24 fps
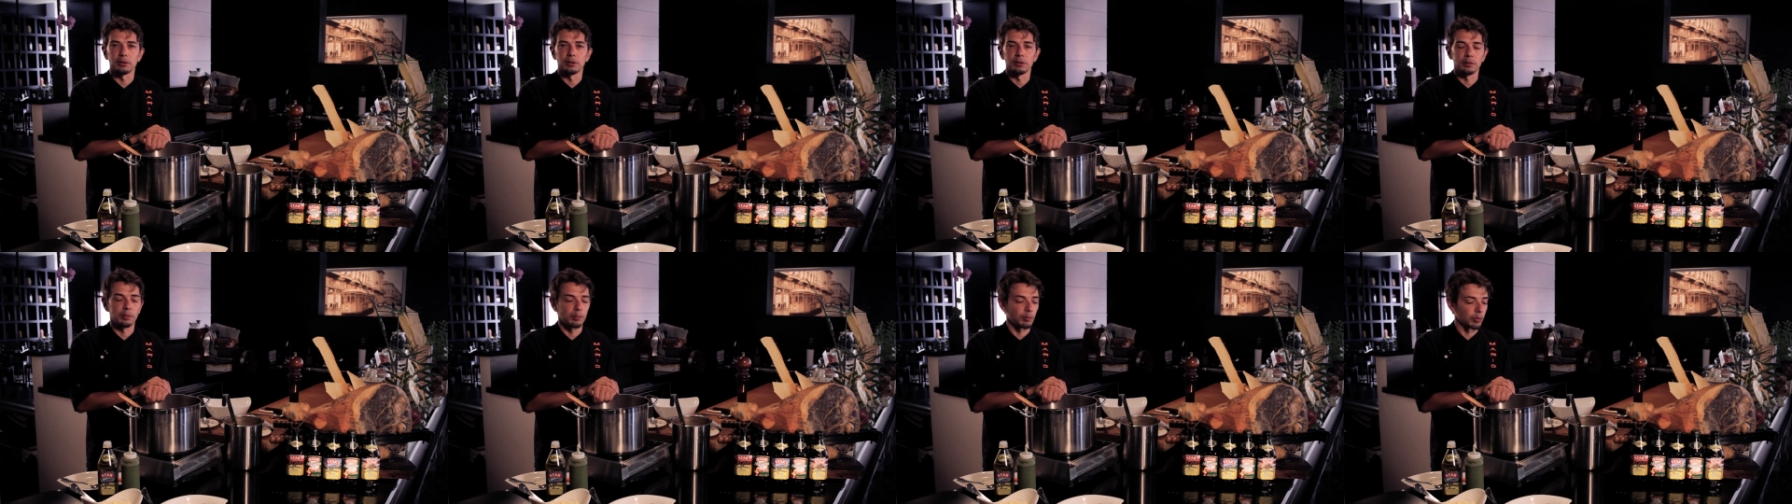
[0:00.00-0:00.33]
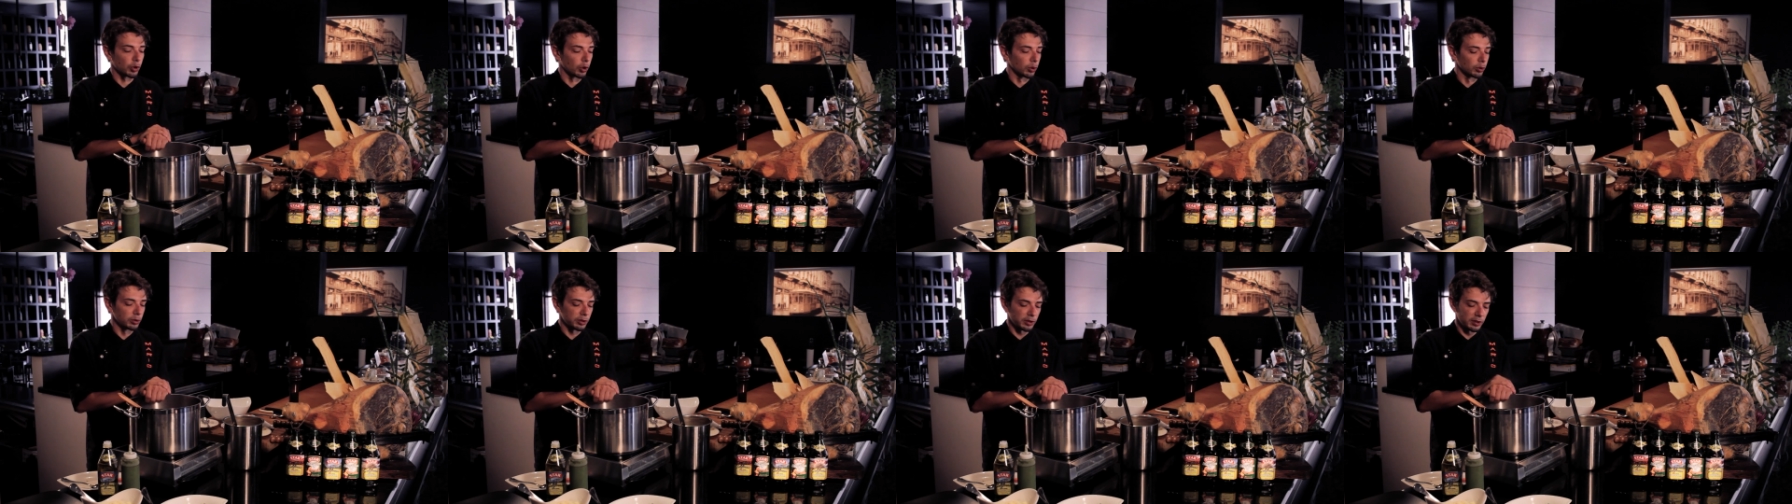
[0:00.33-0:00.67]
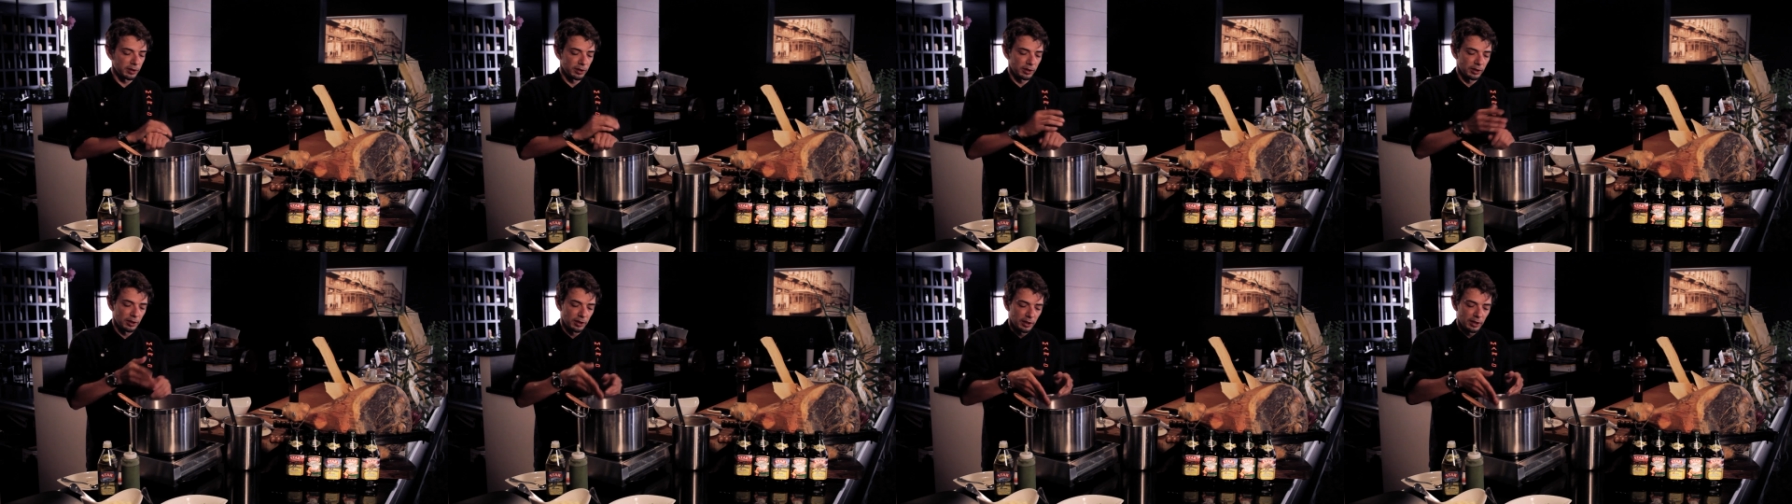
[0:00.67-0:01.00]
broth,
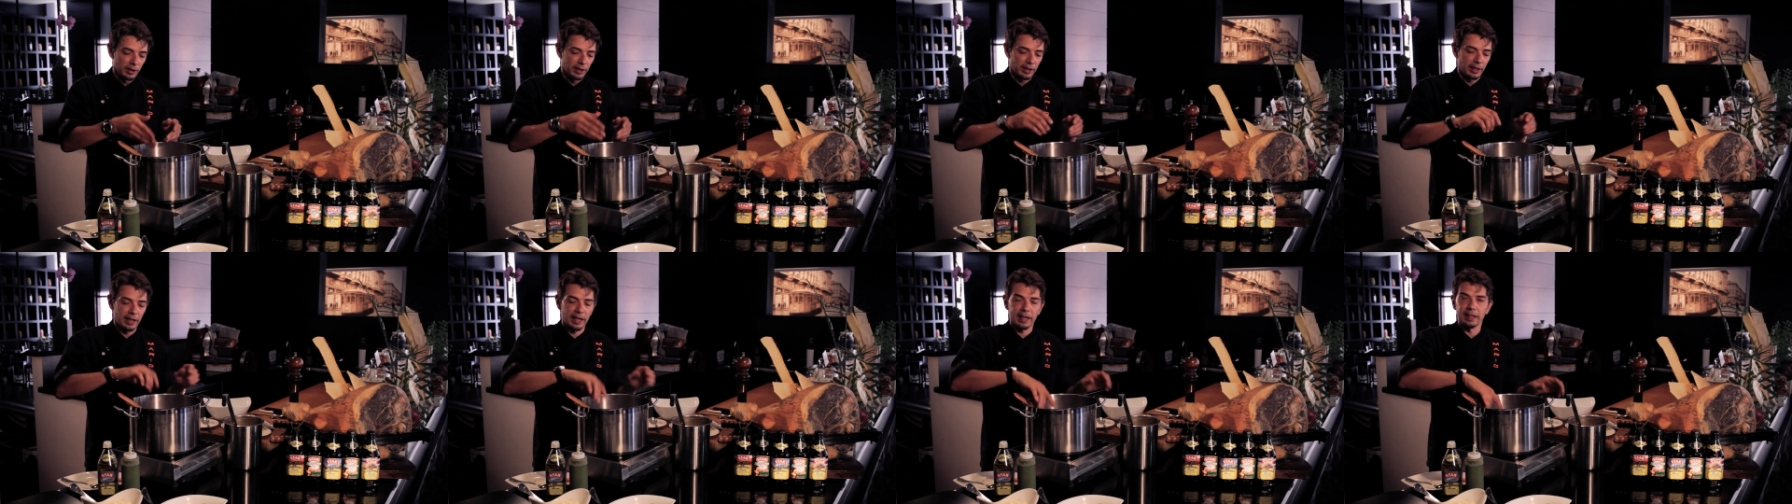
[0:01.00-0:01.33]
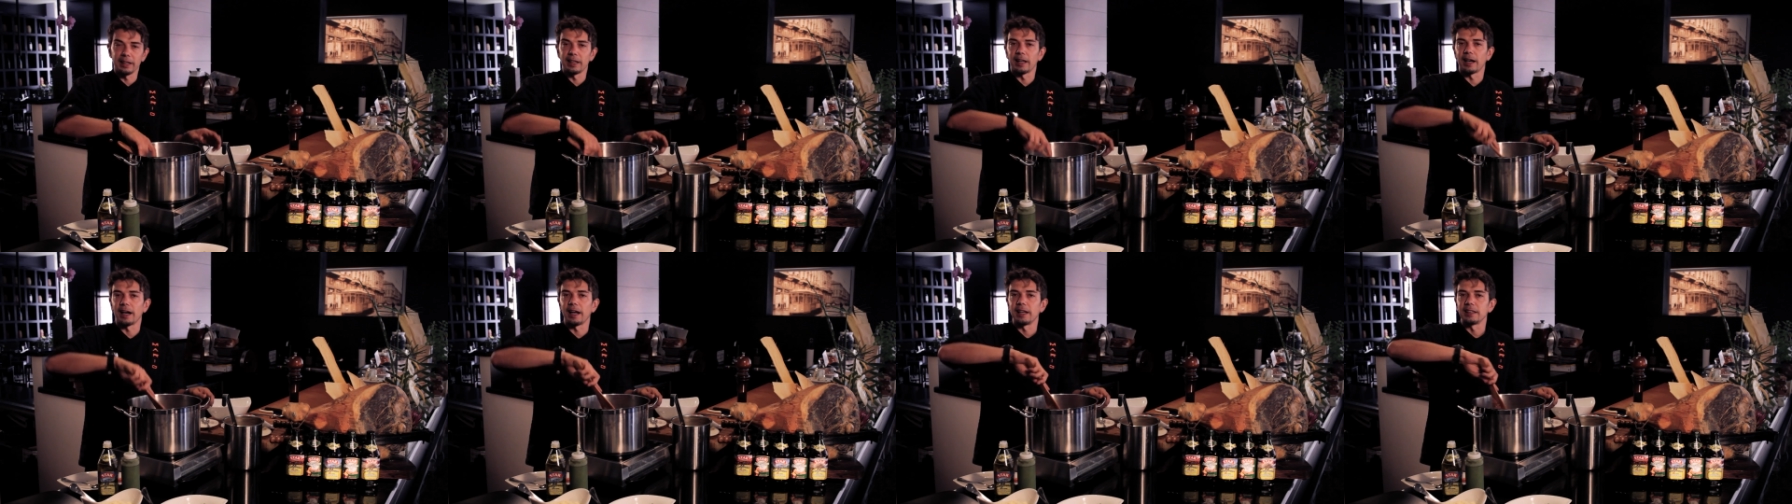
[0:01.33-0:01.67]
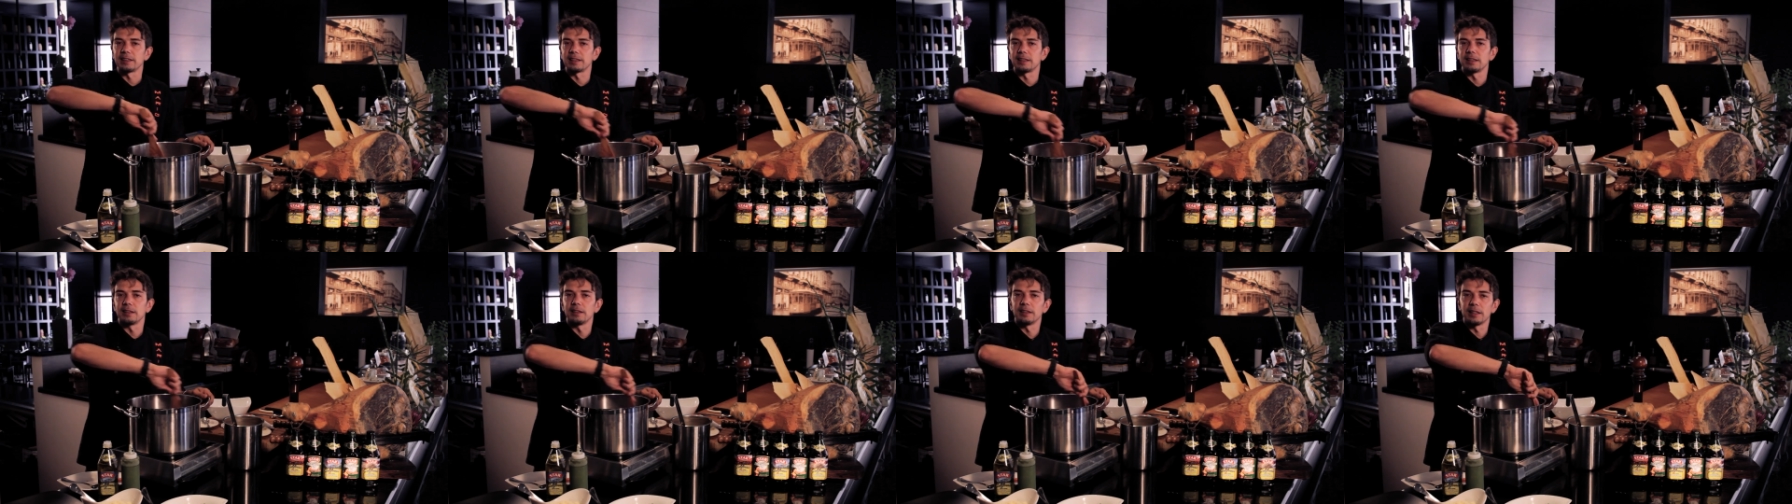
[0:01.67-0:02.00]
and the
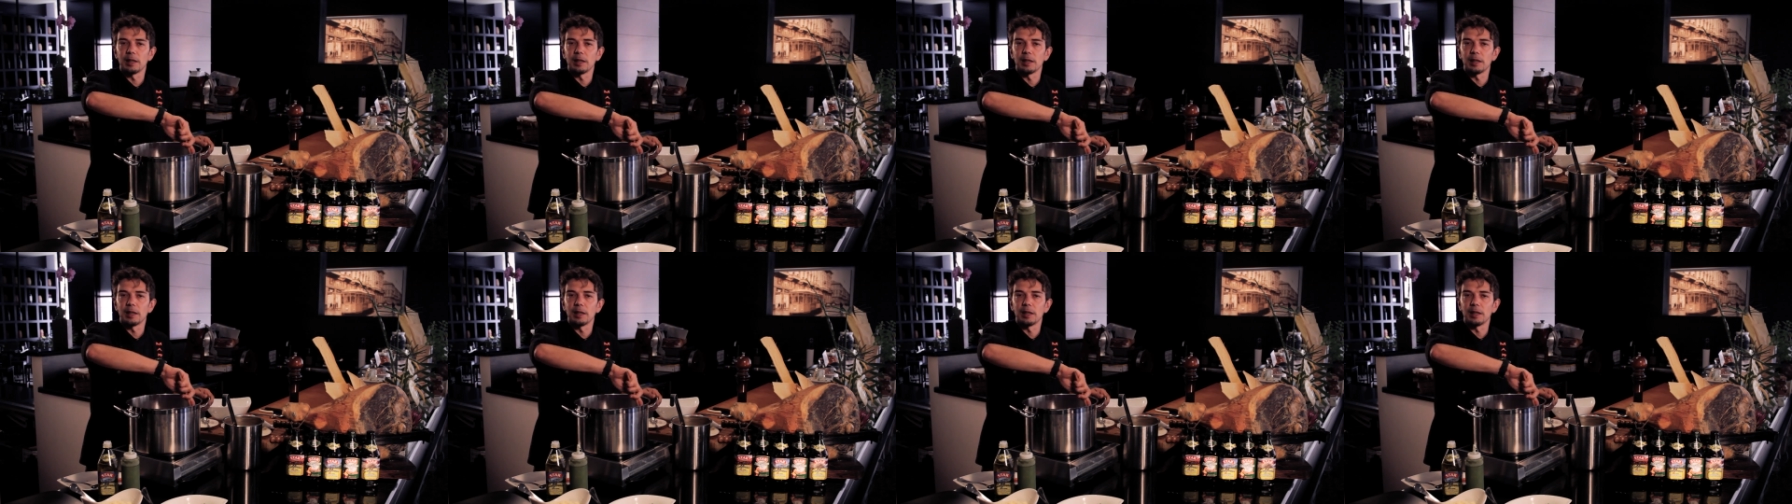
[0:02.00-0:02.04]
rest, the